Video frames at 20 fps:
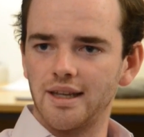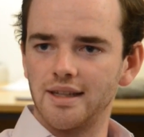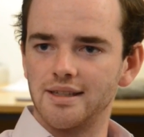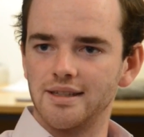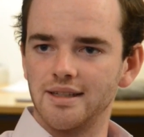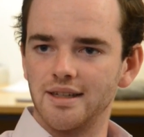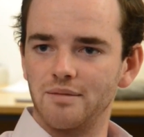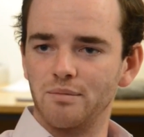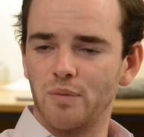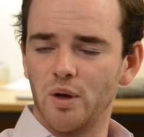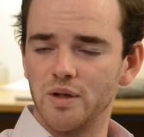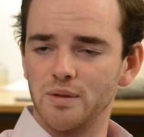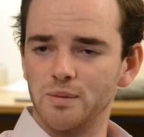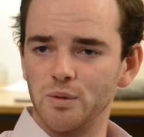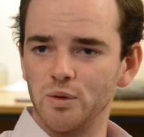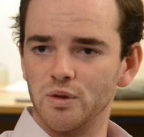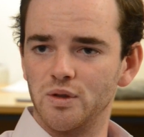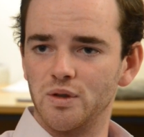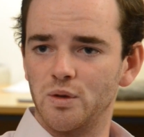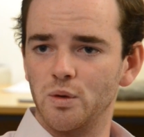it's
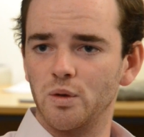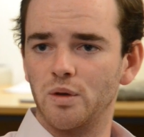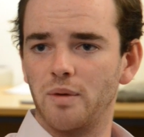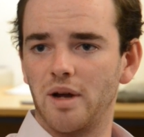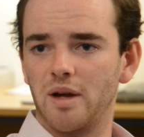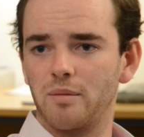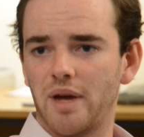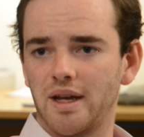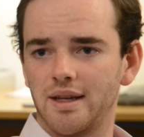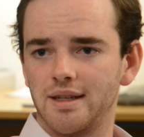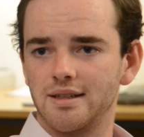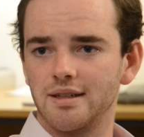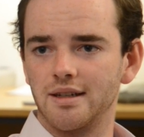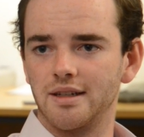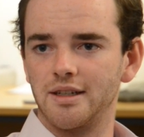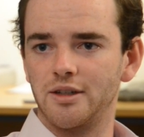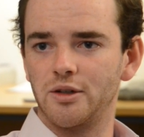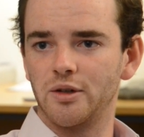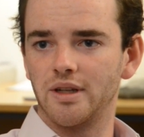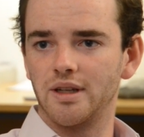impossible to talk about
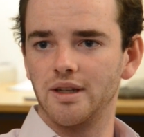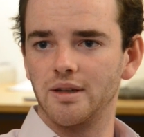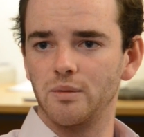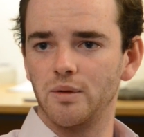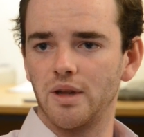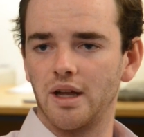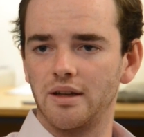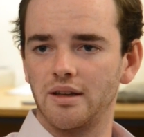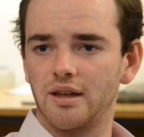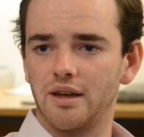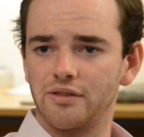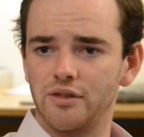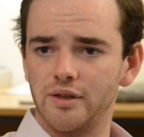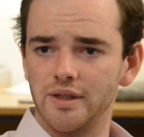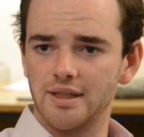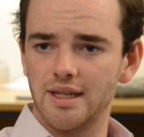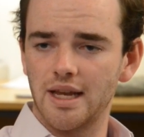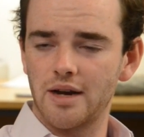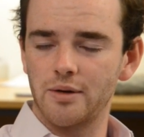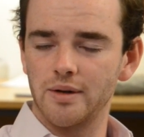Pakistani cricket without
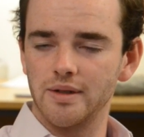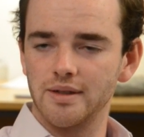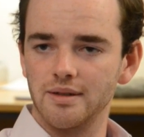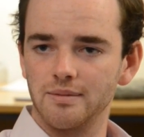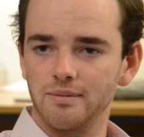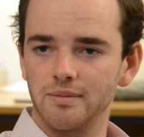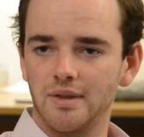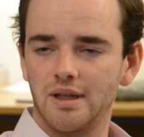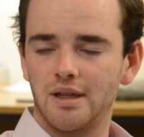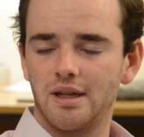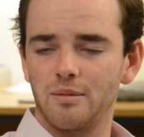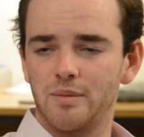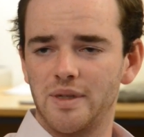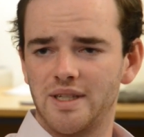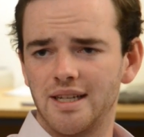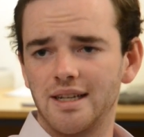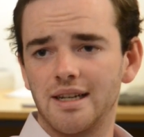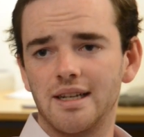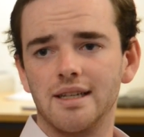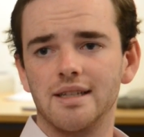covering terrorism,
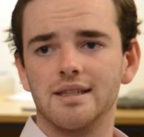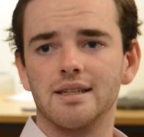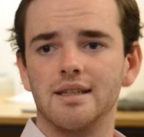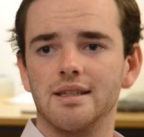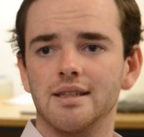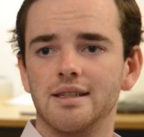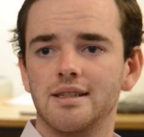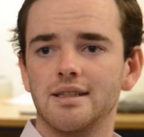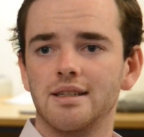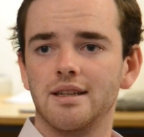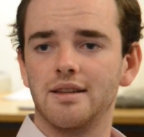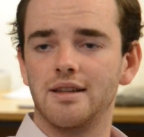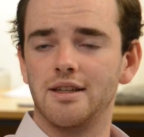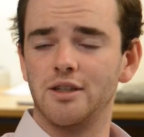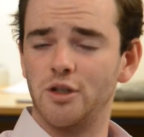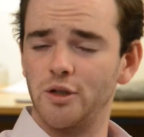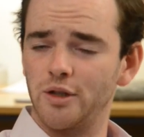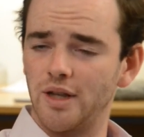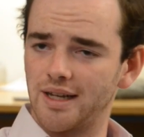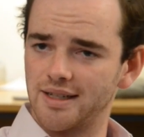particularly since the
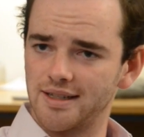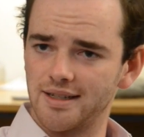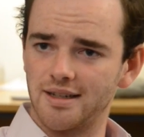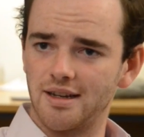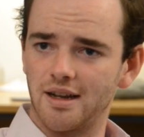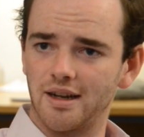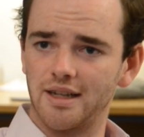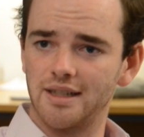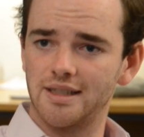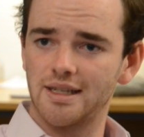2009